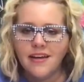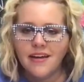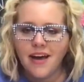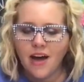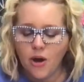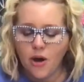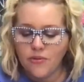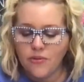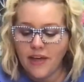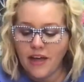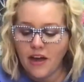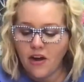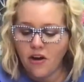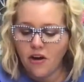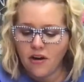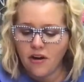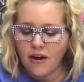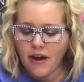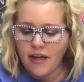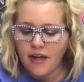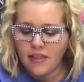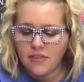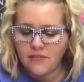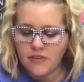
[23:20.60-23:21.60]
Oh, they
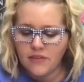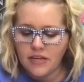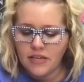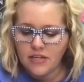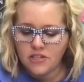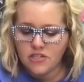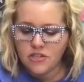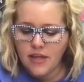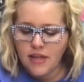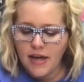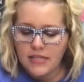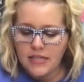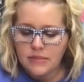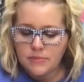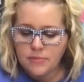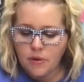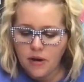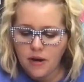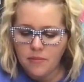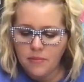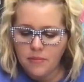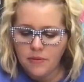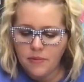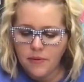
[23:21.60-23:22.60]
are eighth of an inch. That's
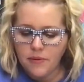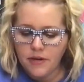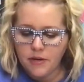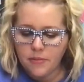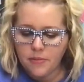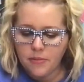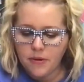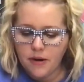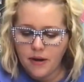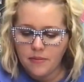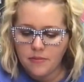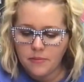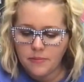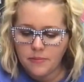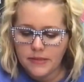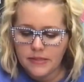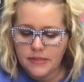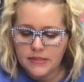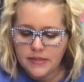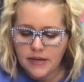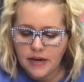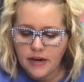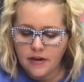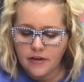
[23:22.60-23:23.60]
probably what your problem
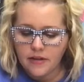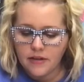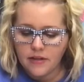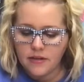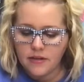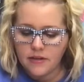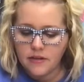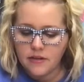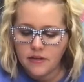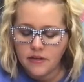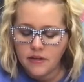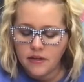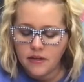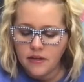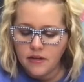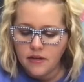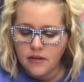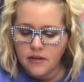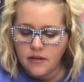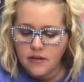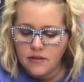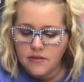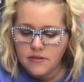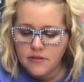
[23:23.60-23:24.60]
is, Carolyn.
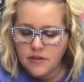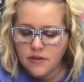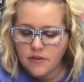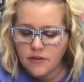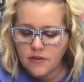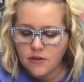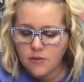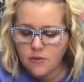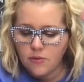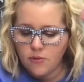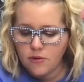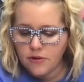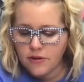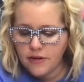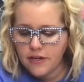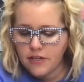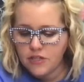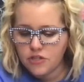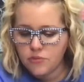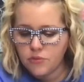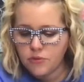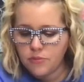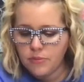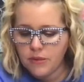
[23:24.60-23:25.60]
So the quarter
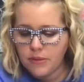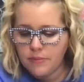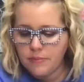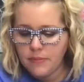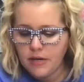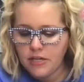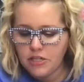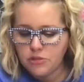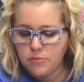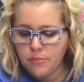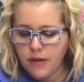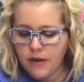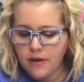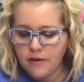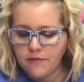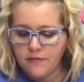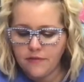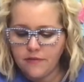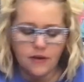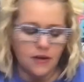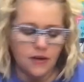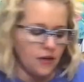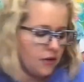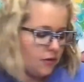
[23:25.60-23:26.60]
inch would be much better
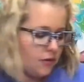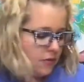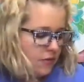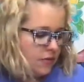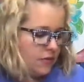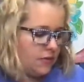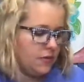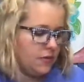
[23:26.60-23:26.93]
for you.